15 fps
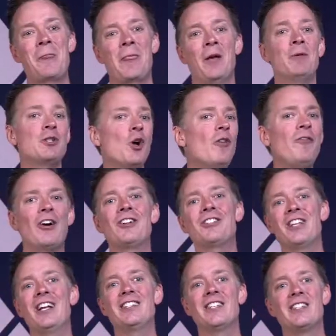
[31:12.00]
And what Zophar
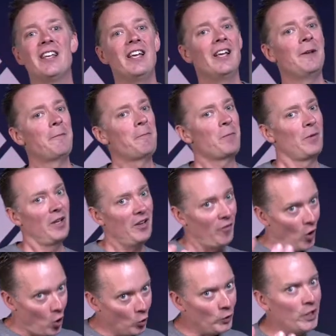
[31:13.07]
says is, if
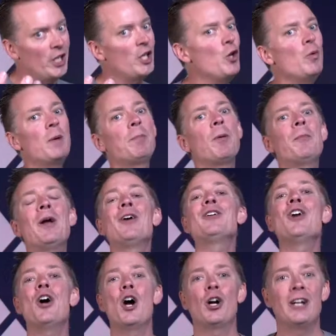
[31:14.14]
only you would prepare
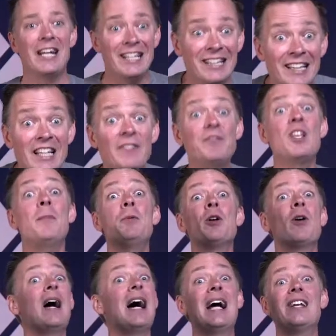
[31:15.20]
your heart and lift up
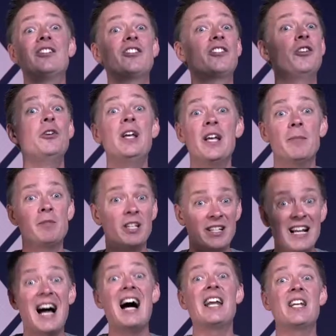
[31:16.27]
your eyes to him, to
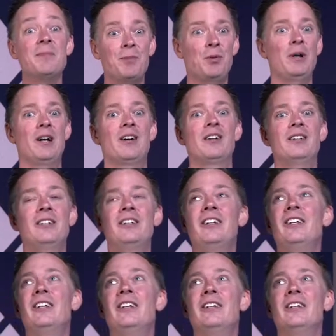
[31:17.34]
God in prayer.
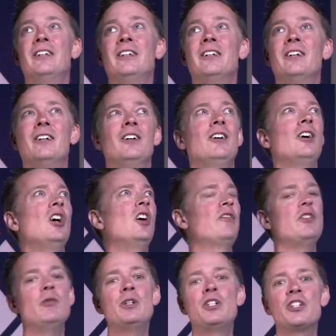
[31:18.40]
Oh, if
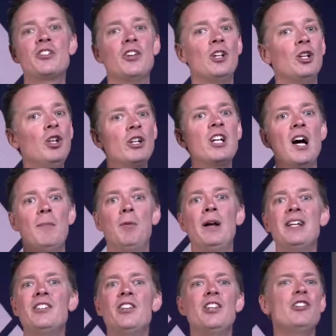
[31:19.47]
you would just look up,
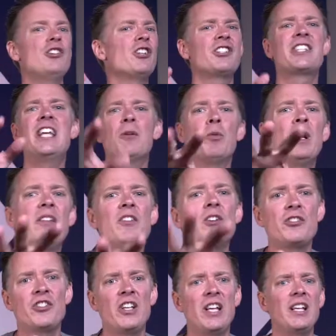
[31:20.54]
right? And you just get rid of your
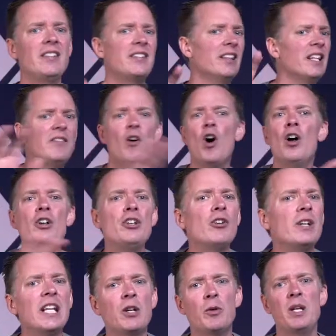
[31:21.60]
sins and leave all your
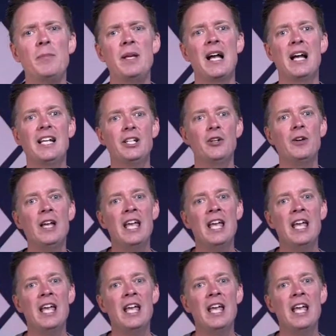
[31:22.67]
iniquity behind you.